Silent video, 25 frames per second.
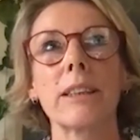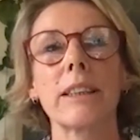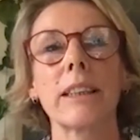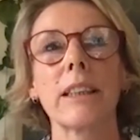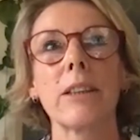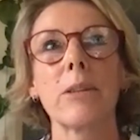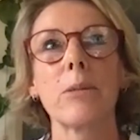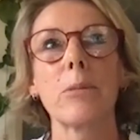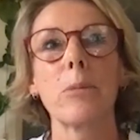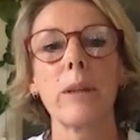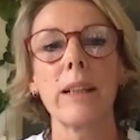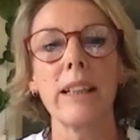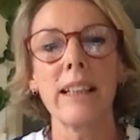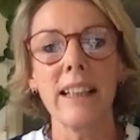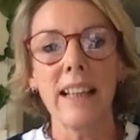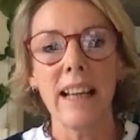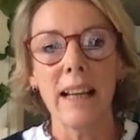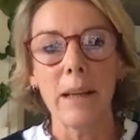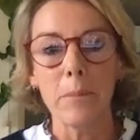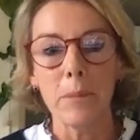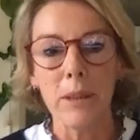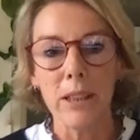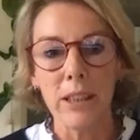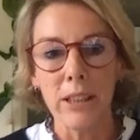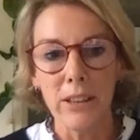So when
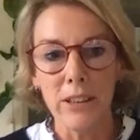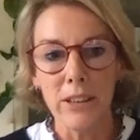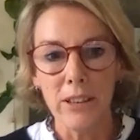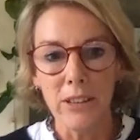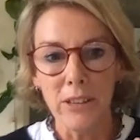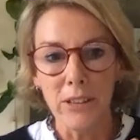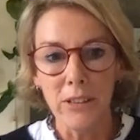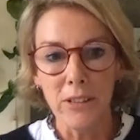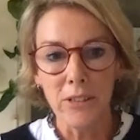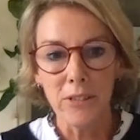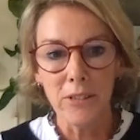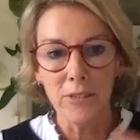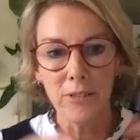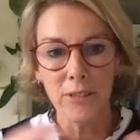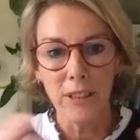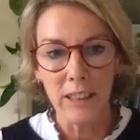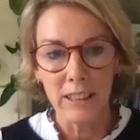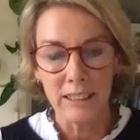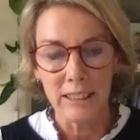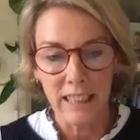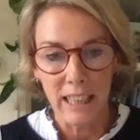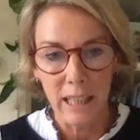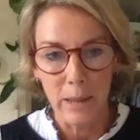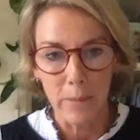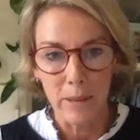MQ
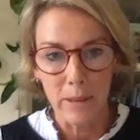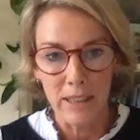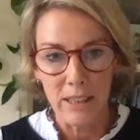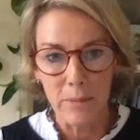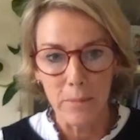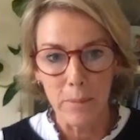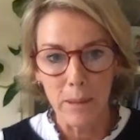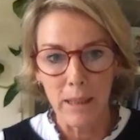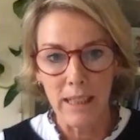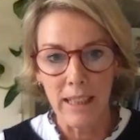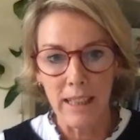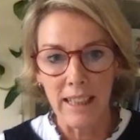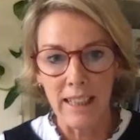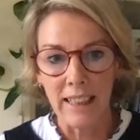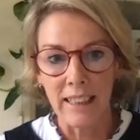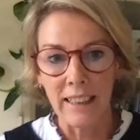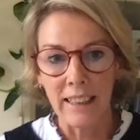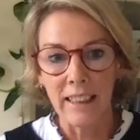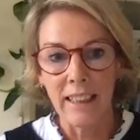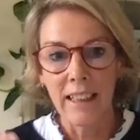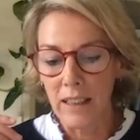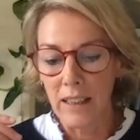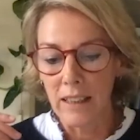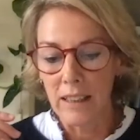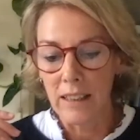first came into
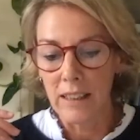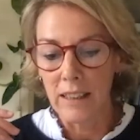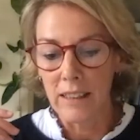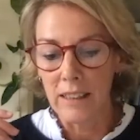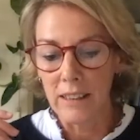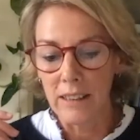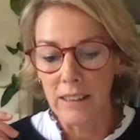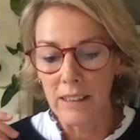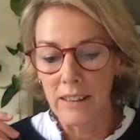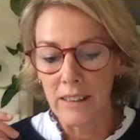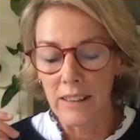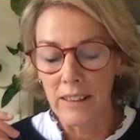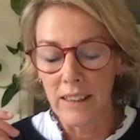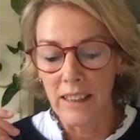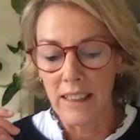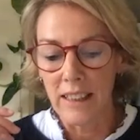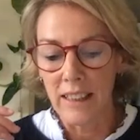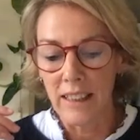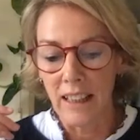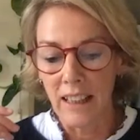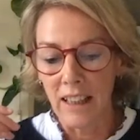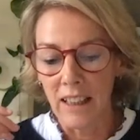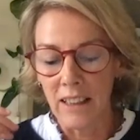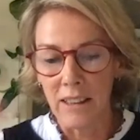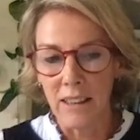being,
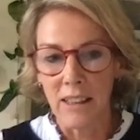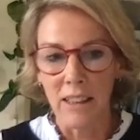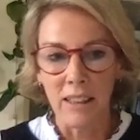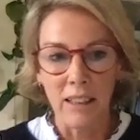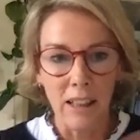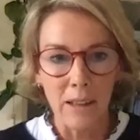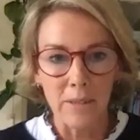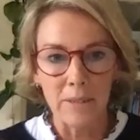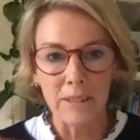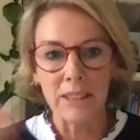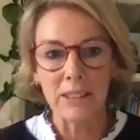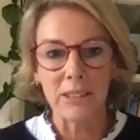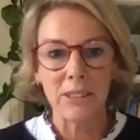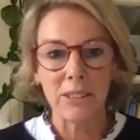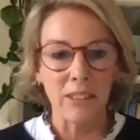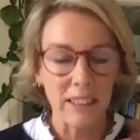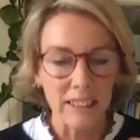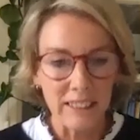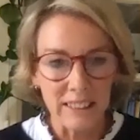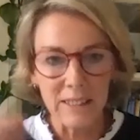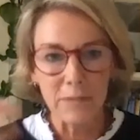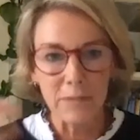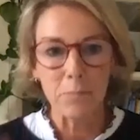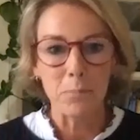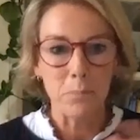and I was
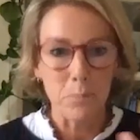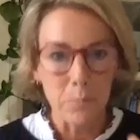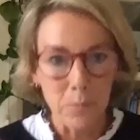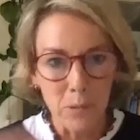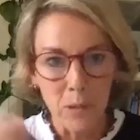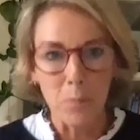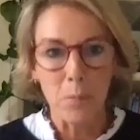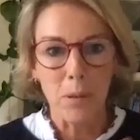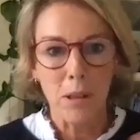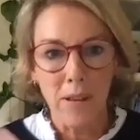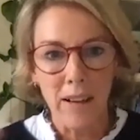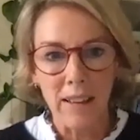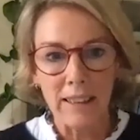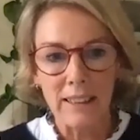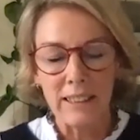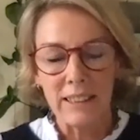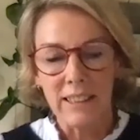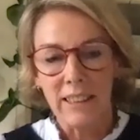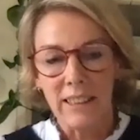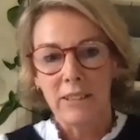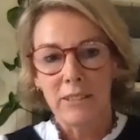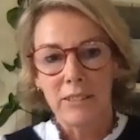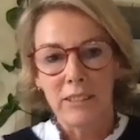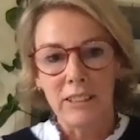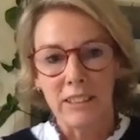trying to more
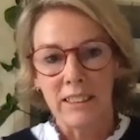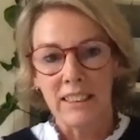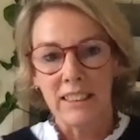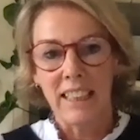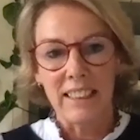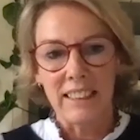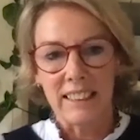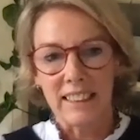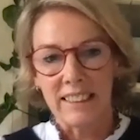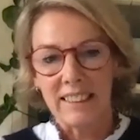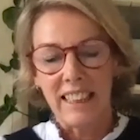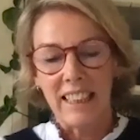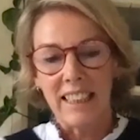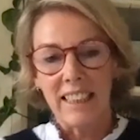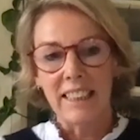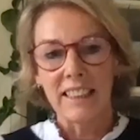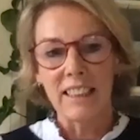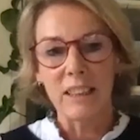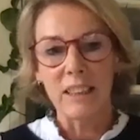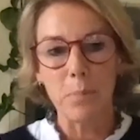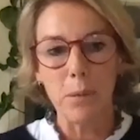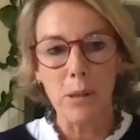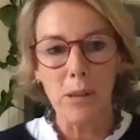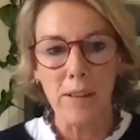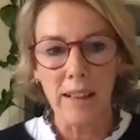proactive, taking
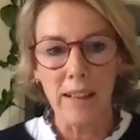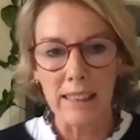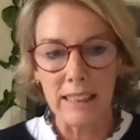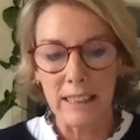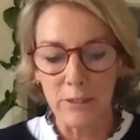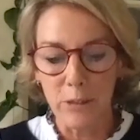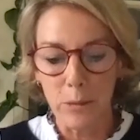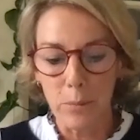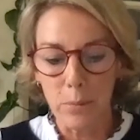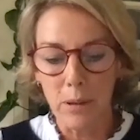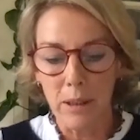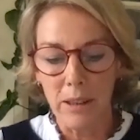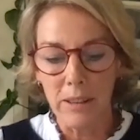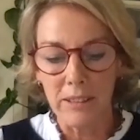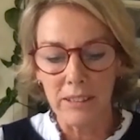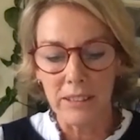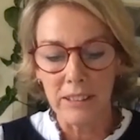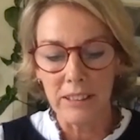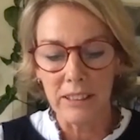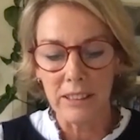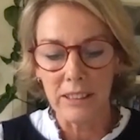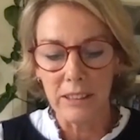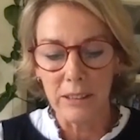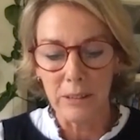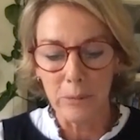this proactive
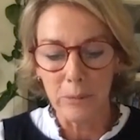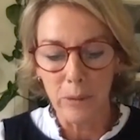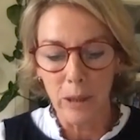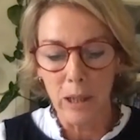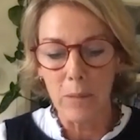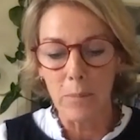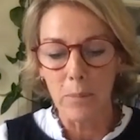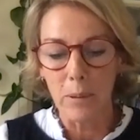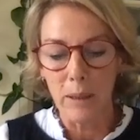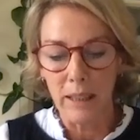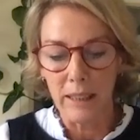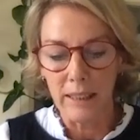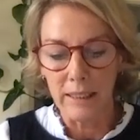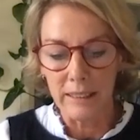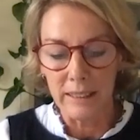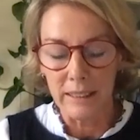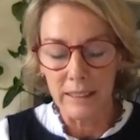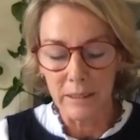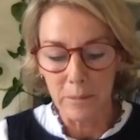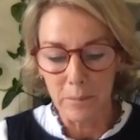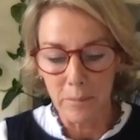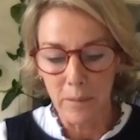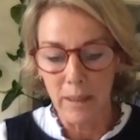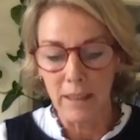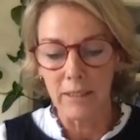approach to
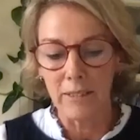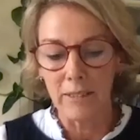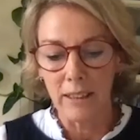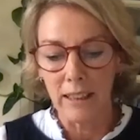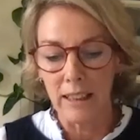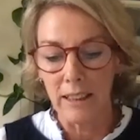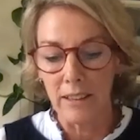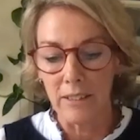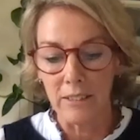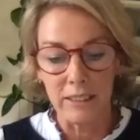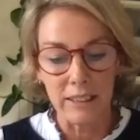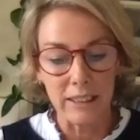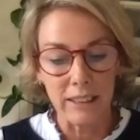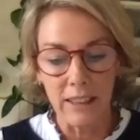workplace mental health.